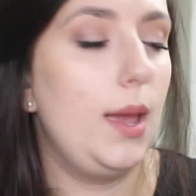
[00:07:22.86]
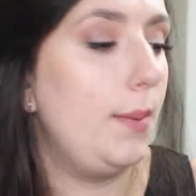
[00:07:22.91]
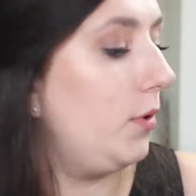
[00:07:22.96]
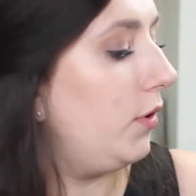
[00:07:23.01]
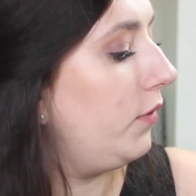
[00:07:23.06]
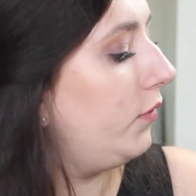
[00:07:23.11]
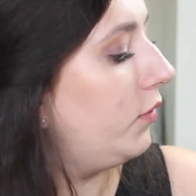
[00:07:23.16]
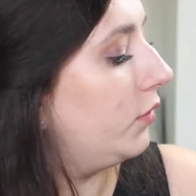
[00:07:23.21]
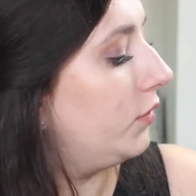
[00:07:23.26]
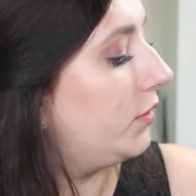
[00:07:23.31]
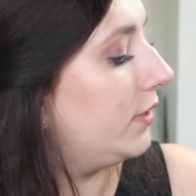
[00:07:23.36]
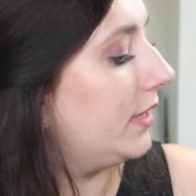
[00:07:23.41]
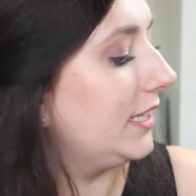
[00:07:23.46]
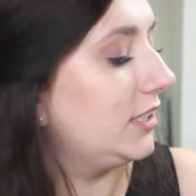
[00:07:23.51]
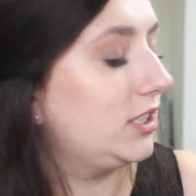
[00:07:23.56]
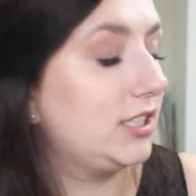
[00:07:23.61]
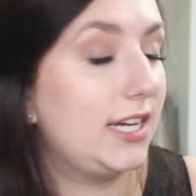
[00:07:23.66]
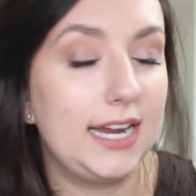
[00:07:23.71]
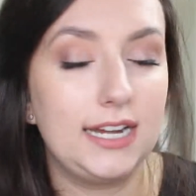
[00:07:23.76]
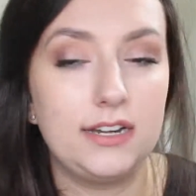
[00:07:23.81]
I moved on to
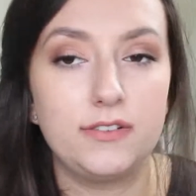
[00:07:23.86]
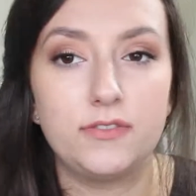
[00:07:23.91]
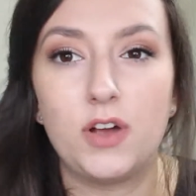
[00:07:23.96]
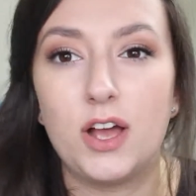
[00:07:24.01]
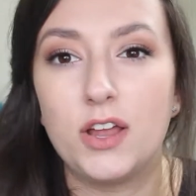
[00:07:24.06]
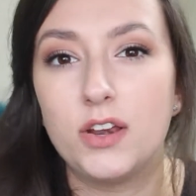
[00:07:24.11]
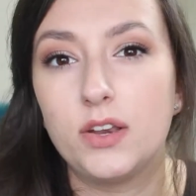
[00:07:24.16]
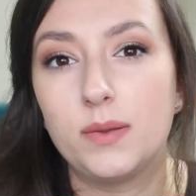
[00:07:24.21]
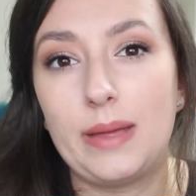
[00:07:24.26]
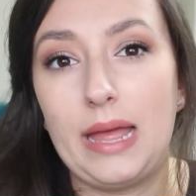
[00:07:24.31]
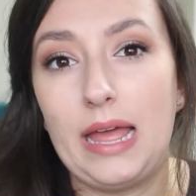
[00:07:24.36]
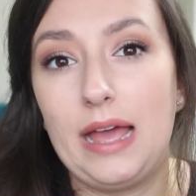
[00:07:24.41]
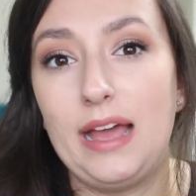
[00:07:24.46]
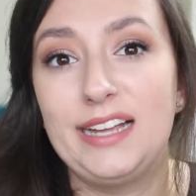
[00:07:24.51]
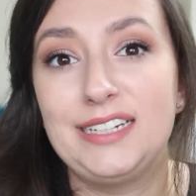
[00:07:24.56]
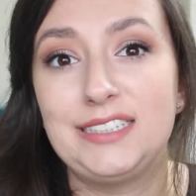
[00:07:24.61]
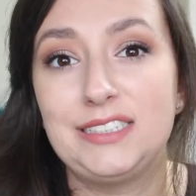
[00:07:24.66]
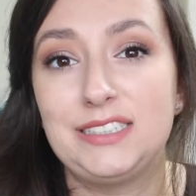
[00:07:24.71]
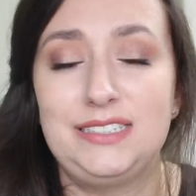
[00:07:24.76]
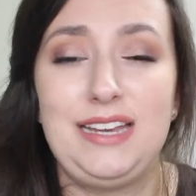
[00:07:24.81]
that shade for under my
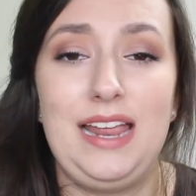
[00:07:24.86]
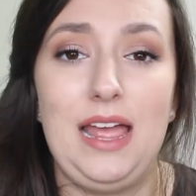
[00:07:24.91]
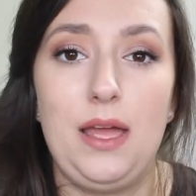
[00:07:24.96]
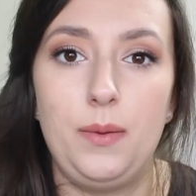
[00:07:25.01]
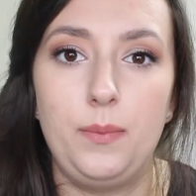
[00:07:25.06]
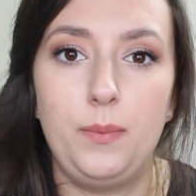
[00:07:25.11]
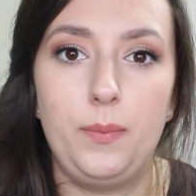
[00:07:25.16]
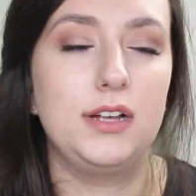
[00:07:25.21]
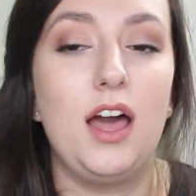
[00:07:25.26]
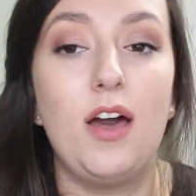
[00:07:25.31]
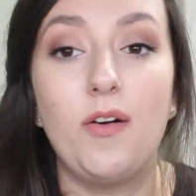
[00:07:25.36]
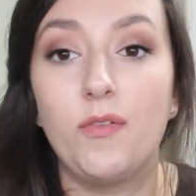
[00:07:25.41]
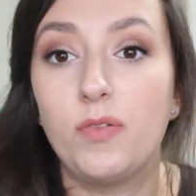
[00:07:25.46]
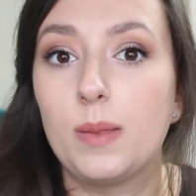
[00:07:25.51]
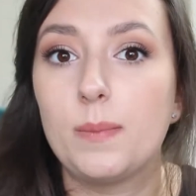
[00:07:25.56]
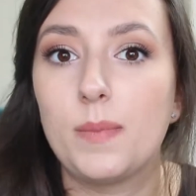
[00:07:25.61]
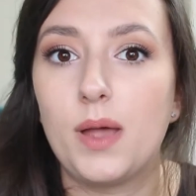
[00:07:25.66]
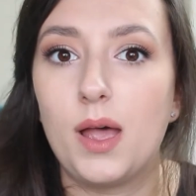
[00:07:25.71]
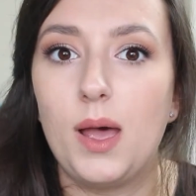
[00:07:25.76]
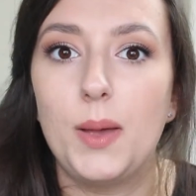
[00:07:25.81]
eyes to help cover
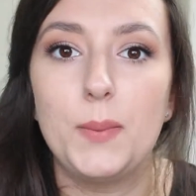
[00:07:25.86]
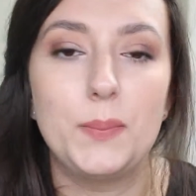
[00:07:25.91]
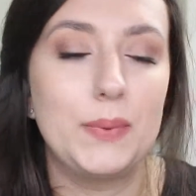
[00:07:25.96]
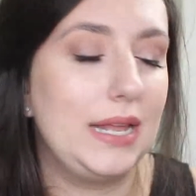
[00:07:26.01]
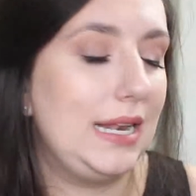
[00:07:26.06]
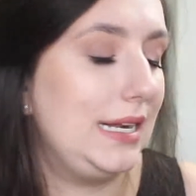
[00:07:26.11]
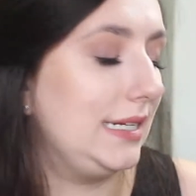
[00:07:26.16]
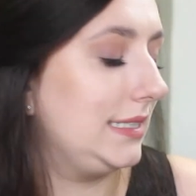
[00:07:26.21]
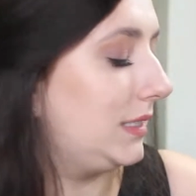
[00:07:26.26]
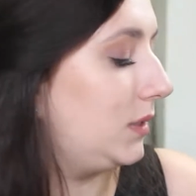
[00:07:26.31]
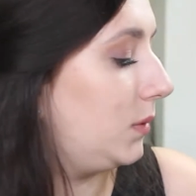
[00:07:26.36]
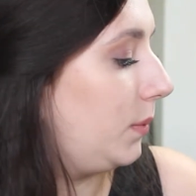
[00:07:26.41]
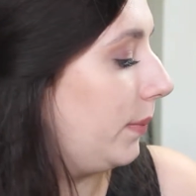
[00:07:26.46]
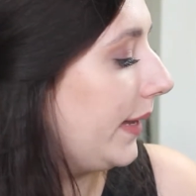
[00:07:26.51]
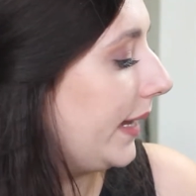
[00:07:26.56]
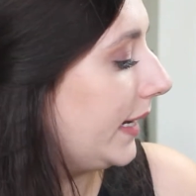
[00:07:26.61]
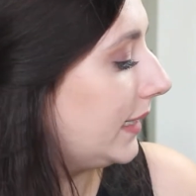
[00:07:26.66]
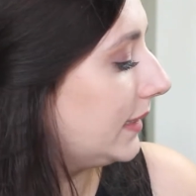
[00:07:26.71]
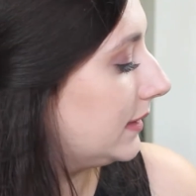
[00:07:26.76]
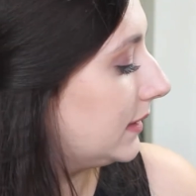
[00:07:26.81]
them up a little
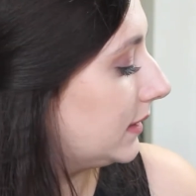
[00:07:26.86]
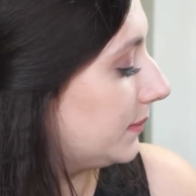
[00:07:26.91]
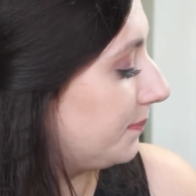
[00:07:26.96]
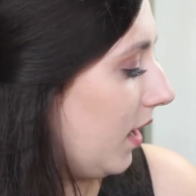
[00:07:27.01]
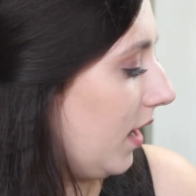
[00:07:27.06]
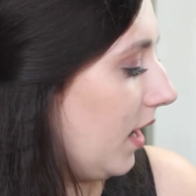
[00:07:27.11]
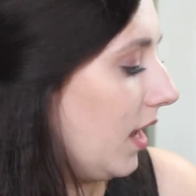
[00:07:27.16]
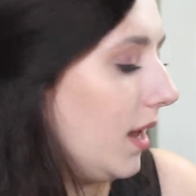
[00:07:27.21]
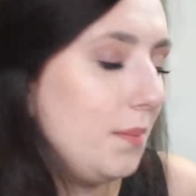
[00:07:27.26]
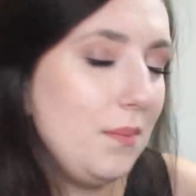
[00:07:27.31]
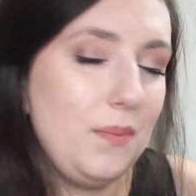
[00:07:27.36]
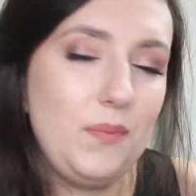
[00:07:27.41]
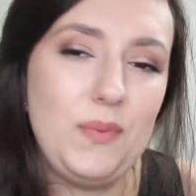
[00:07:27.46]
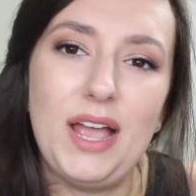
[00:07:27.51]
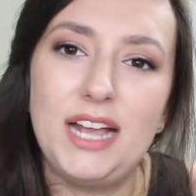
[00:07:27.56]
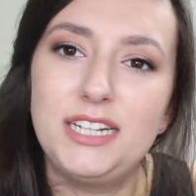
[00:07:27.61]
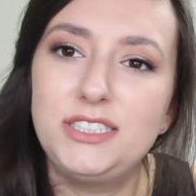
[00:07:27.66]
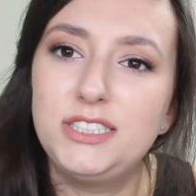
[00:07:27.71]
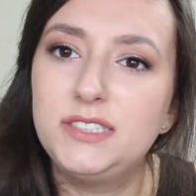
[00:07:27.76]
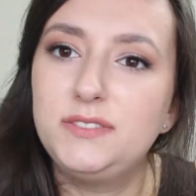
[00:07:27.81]
bit.
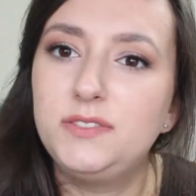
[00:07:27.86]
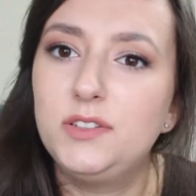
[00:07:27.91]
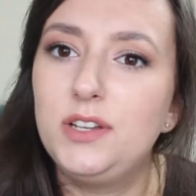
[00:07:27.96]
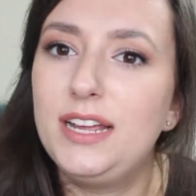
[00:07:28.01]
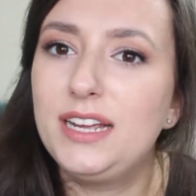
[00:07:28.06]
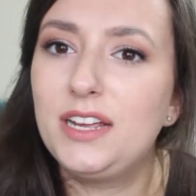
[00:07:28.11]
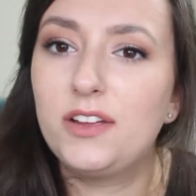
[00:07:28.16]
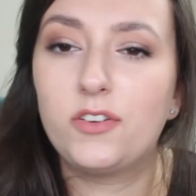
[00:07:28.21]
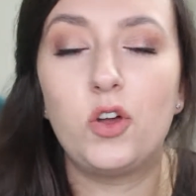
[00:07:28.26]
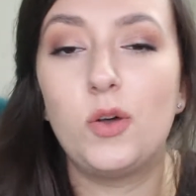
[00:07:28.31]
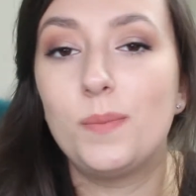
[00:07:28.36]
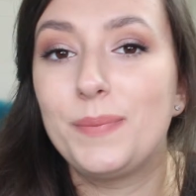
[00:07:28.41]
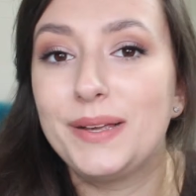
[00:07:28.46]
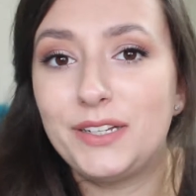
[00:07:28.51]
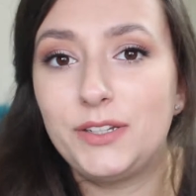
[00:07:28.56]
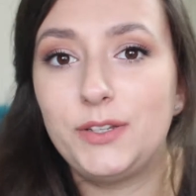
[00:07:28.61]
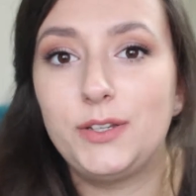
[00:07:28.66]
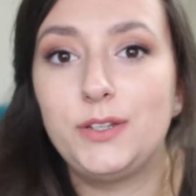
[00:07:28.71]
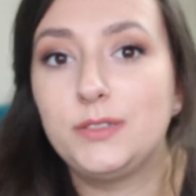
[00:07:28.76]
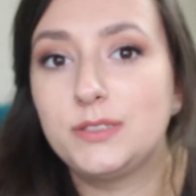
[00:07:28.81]
But I just feel like I got my
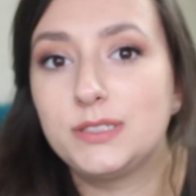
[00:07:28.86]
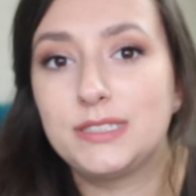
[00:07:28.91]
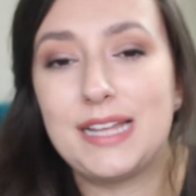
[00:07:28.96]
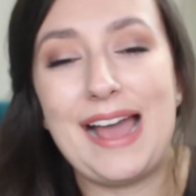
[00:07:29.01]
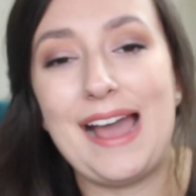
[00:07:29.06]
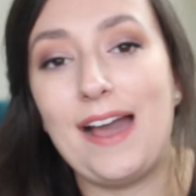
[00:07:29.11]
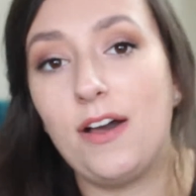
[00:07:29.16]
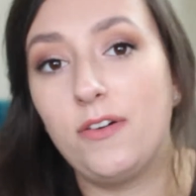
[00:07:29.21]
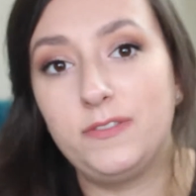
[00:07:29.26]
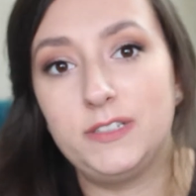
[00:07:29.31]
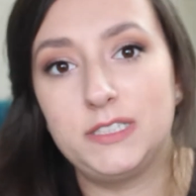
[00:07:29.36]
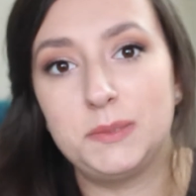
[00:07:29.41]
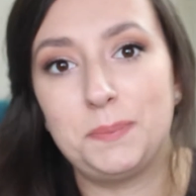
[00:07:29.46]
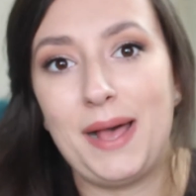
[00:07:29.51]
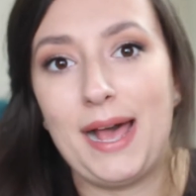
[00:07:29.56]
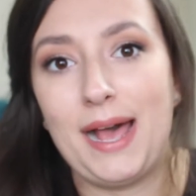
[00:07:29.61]
use out of this